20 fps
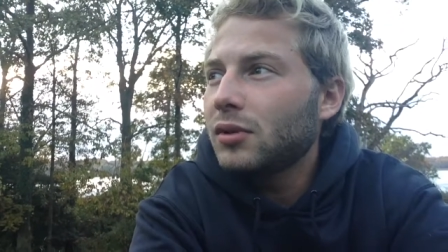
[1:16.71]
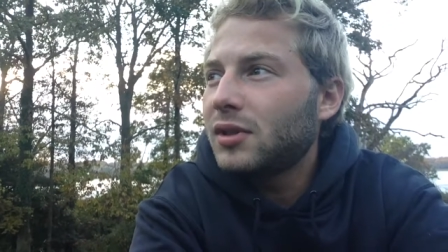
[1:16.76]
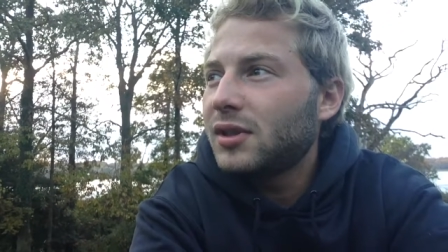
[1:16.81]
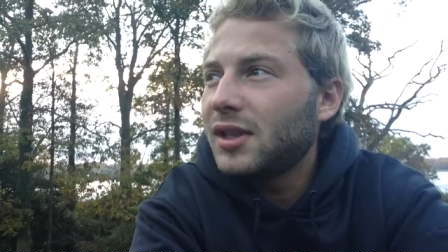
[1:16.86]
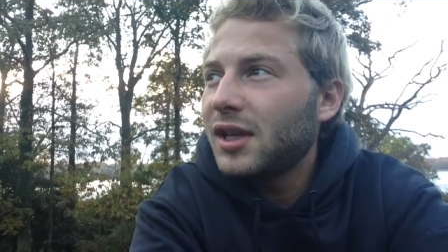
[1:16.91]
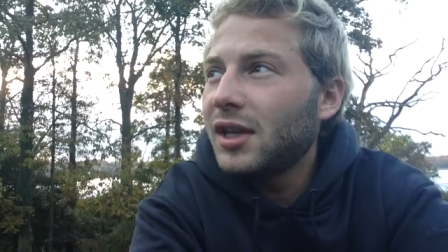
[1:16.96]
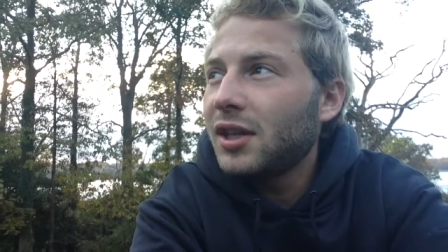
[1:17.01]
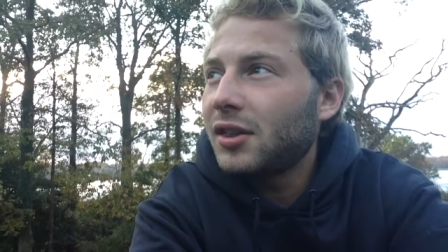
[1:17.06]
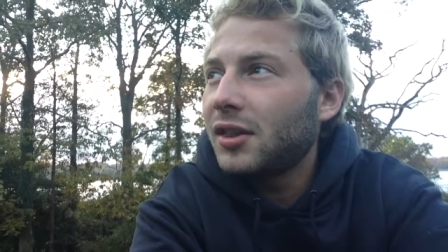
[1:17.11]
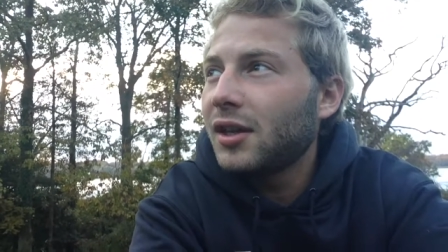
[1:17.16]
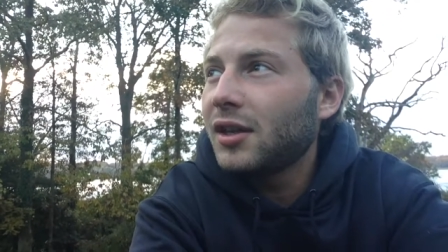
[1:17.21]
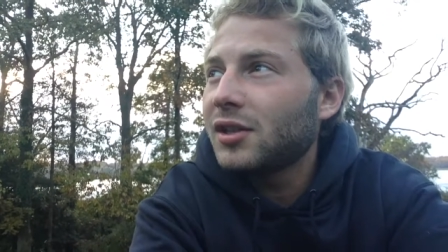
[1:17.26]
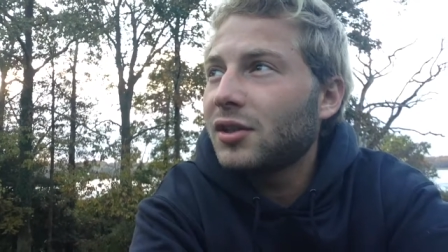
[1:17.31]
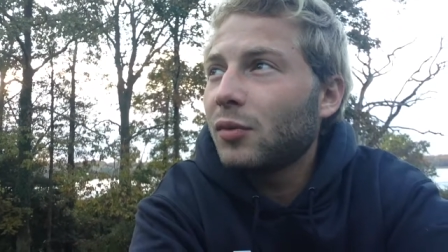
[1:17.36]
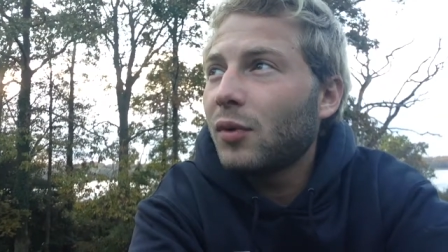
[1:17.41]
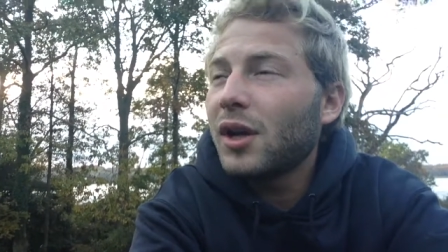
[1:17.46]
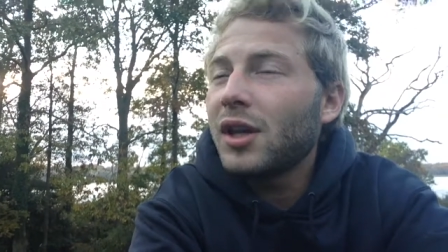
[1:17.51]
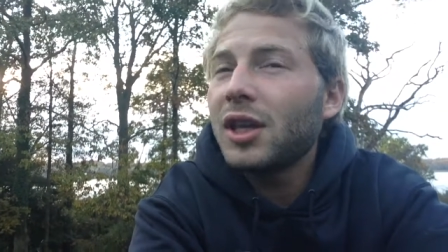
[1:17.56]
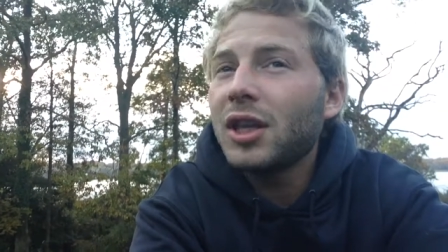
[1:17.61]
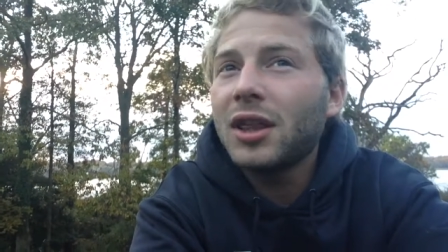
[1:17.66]
see things,
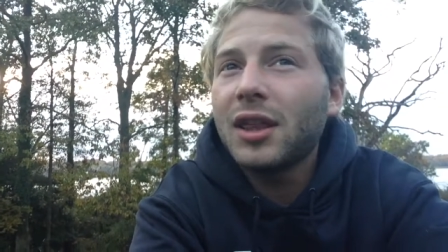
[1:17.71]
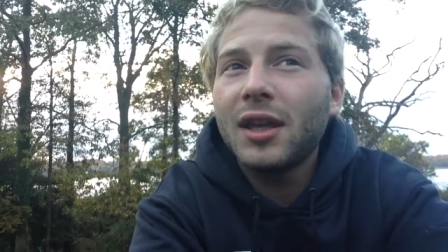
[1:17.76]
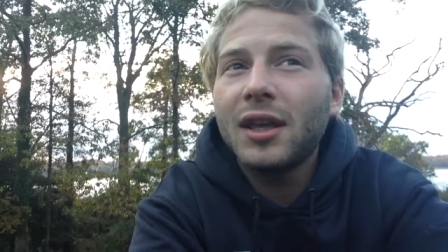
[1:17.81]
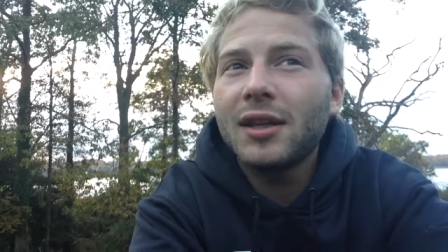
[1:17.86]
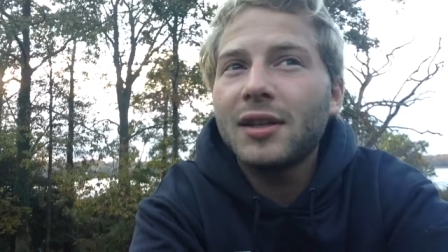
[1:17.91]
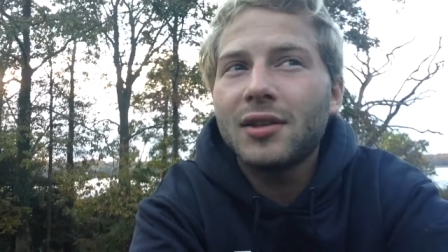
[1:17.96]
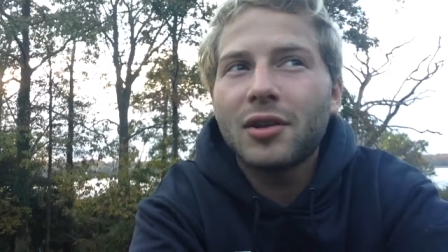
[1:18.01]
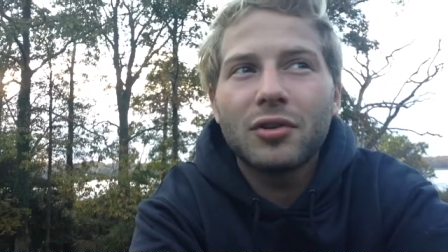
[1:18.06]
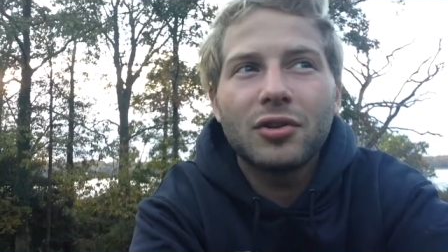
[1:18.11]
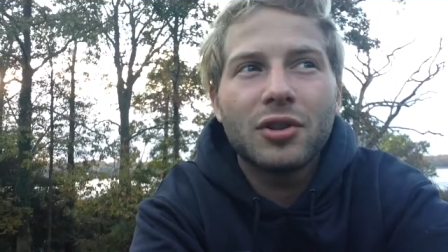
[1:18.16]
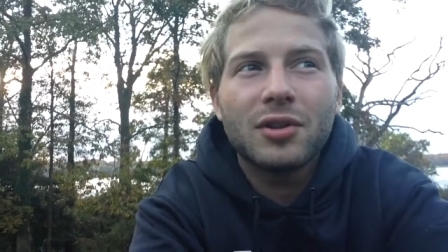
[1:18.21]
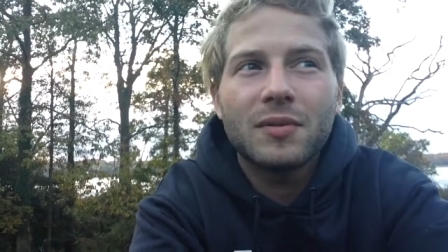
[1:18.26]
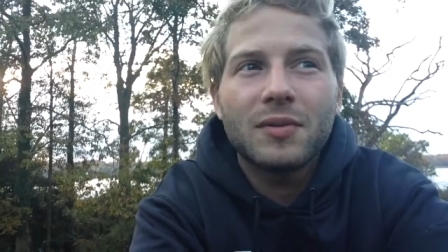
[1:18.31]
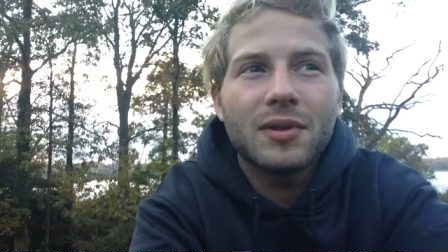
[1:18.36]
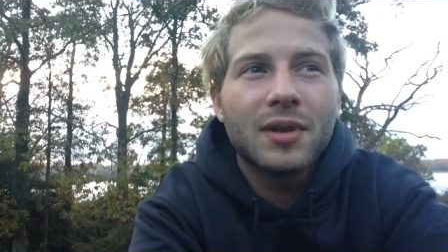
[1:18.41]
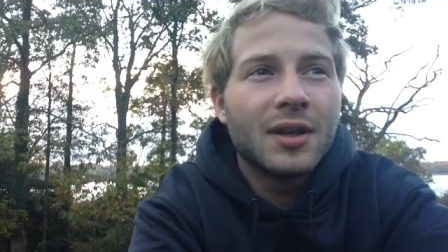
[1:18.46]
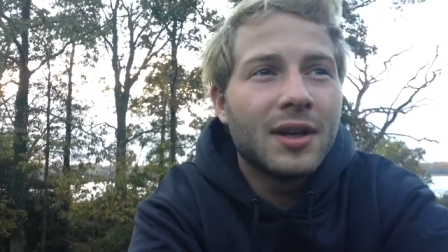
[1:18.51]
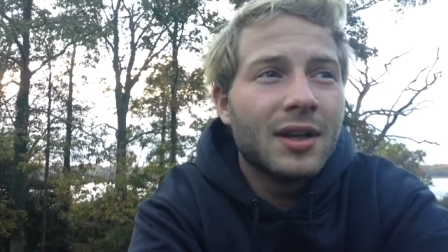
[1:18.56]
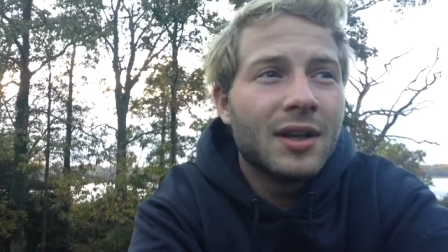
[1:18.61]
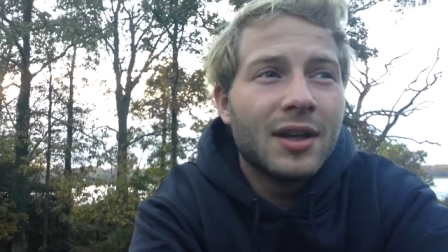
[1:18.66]
the way things are just